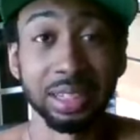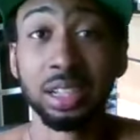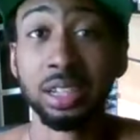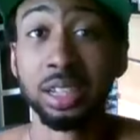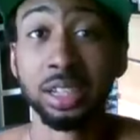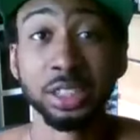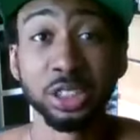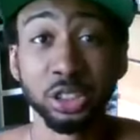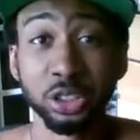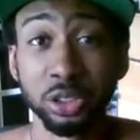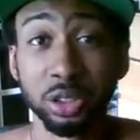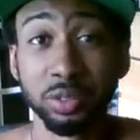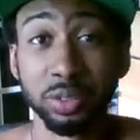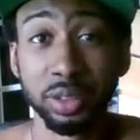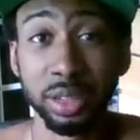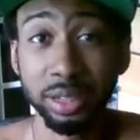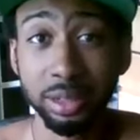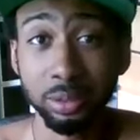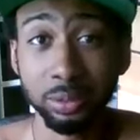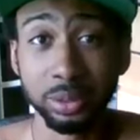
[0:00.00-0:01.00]
cluster of
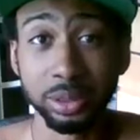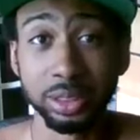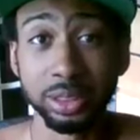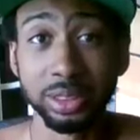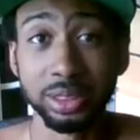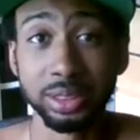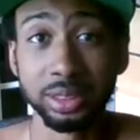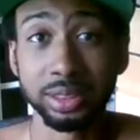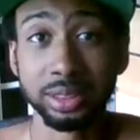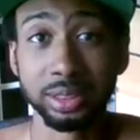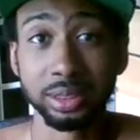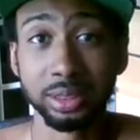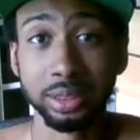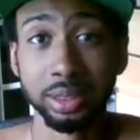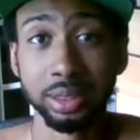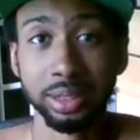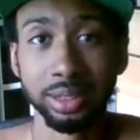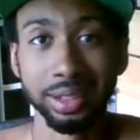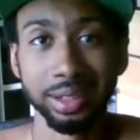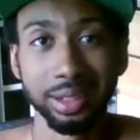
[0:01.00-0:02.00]
languages.
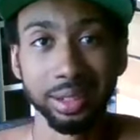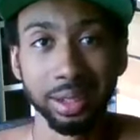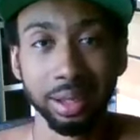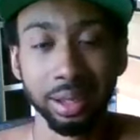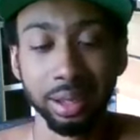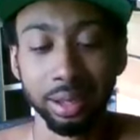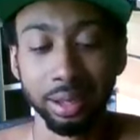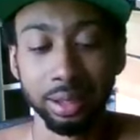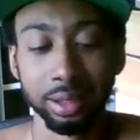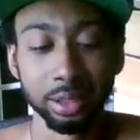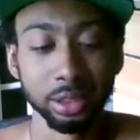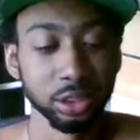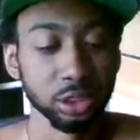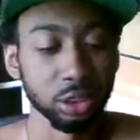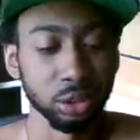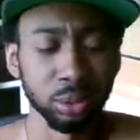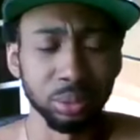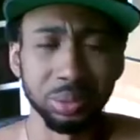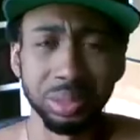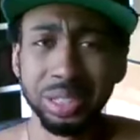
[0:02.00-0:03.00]

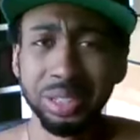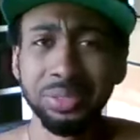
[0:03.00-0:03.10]
So